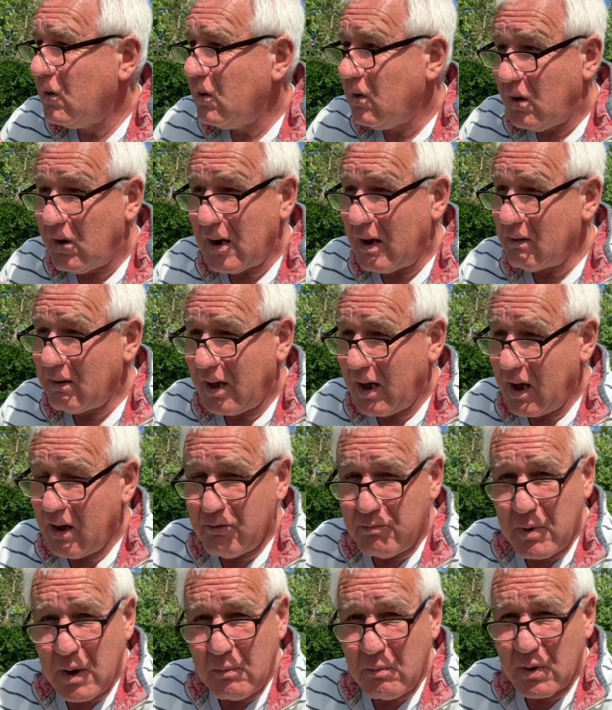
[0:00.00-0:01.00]
I don't care if
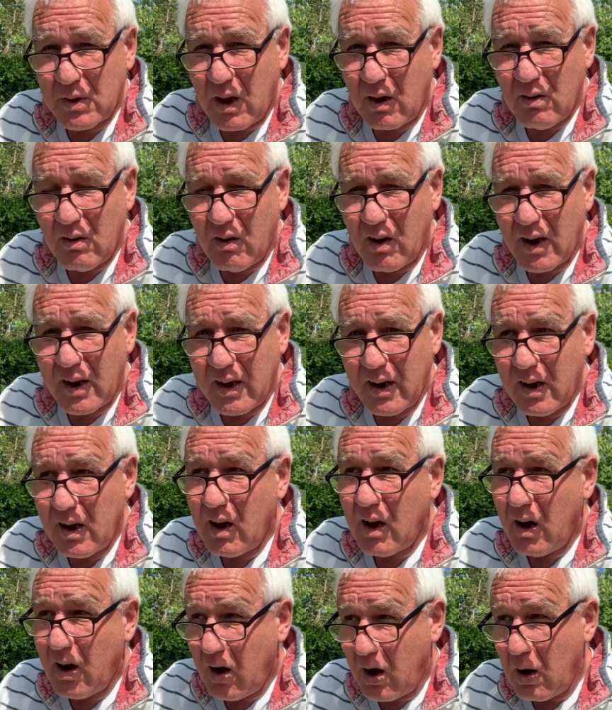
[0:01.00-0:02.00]
people don't like it.
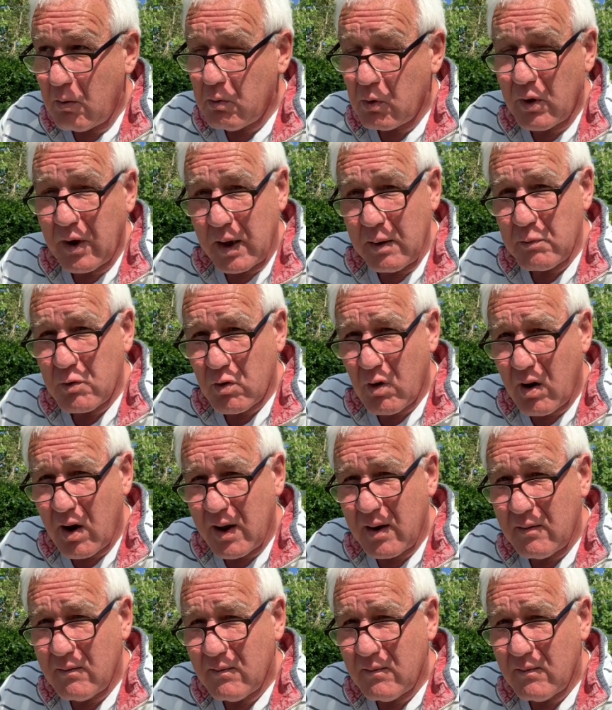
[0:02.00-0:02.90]
I will keep trying.